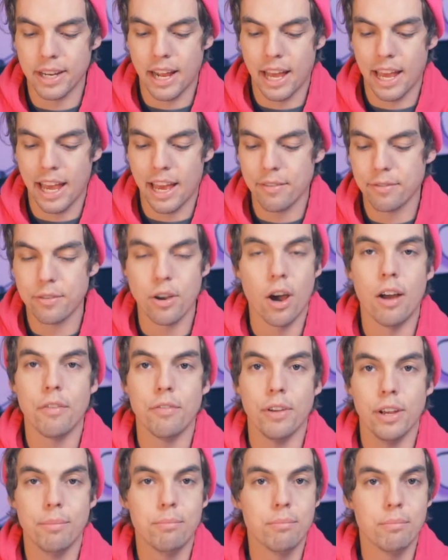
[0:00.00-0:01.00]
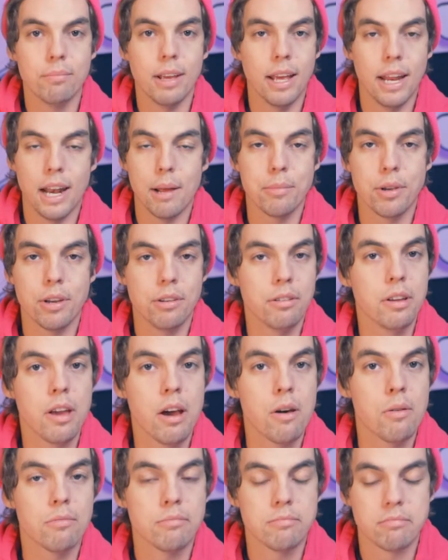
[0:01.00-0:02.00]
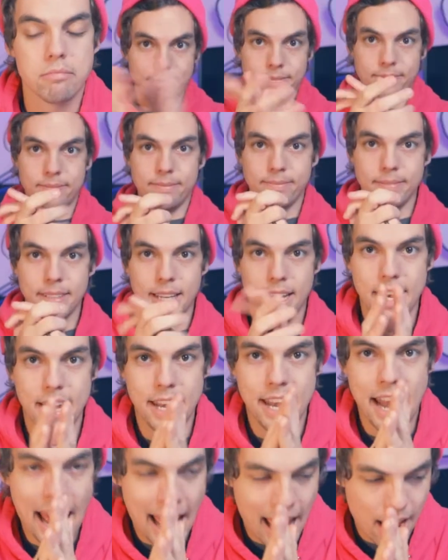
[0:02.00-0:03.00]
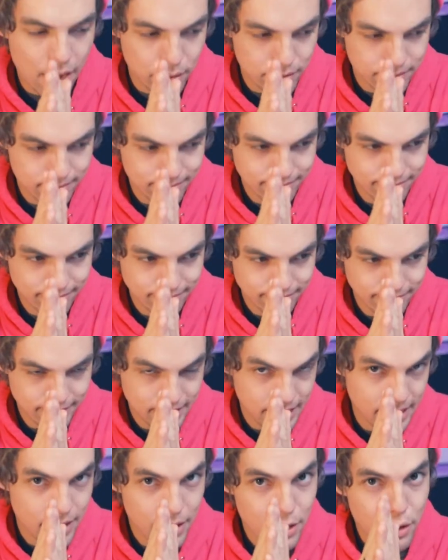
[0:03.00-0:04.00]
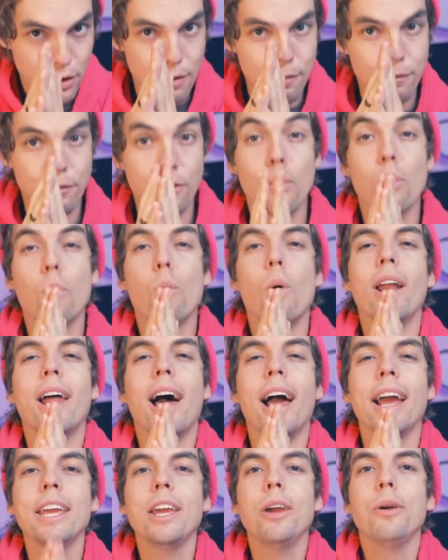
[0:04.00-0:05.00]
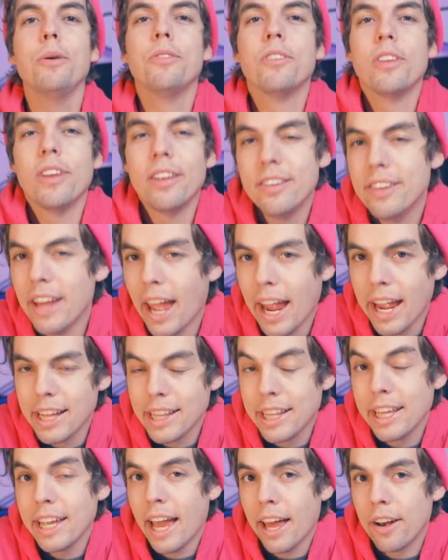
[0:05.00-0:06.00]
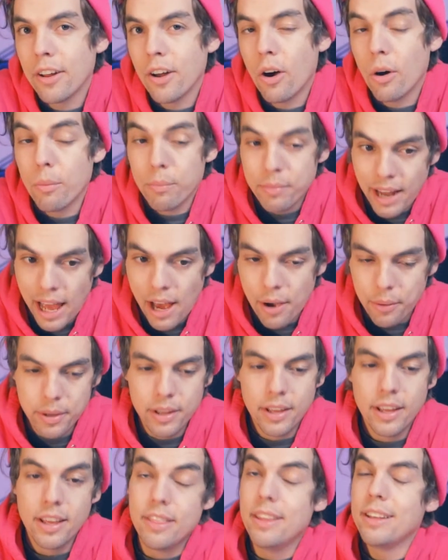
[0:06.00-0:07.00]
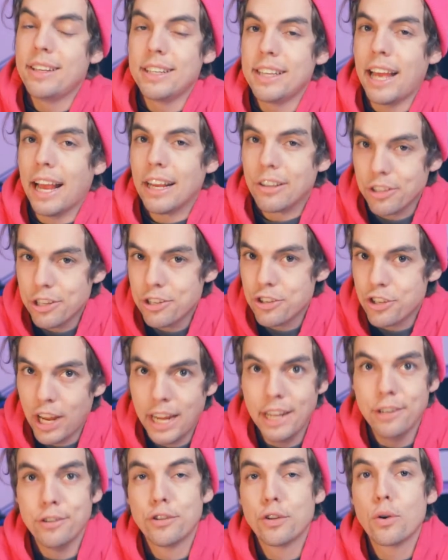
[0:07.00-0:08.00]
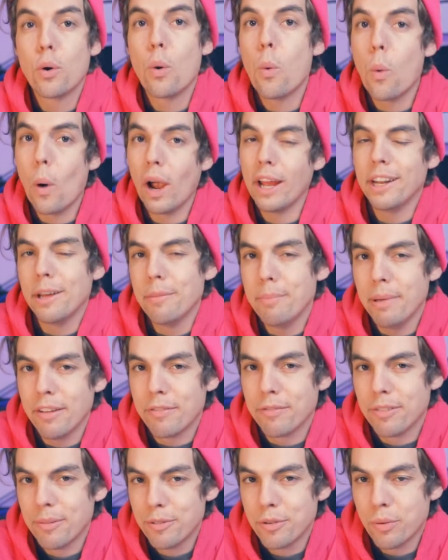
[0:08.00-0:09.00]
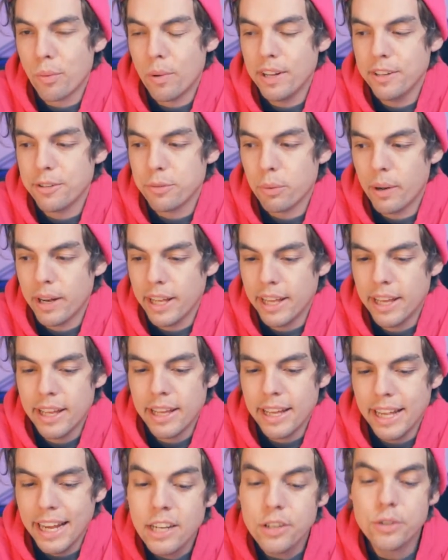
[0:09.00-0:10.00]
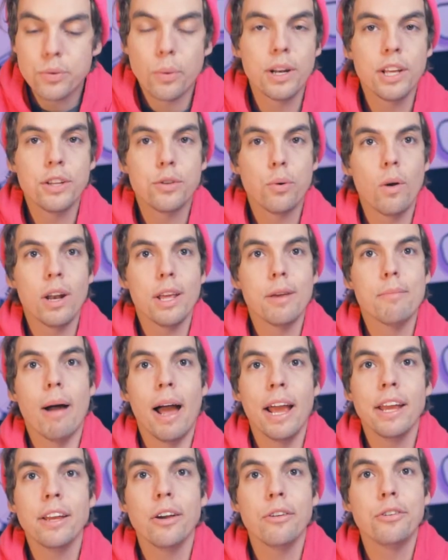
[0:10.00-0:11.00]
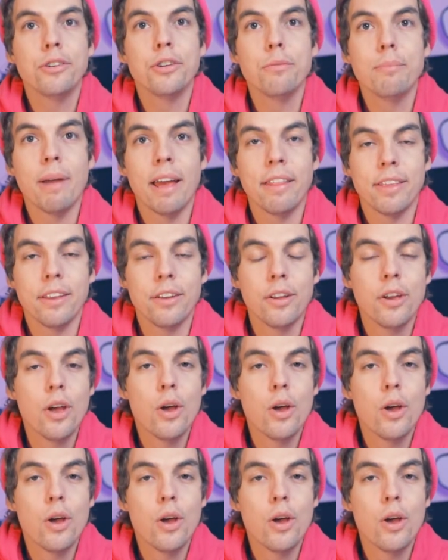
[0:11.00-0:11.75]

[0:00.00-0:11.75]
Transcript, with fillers: and I have coffee and I'm good to go. Now, for what I use daily at home. Now, this has actually changed quite a bit from twenty twenty. In twenty twenty, my go-to method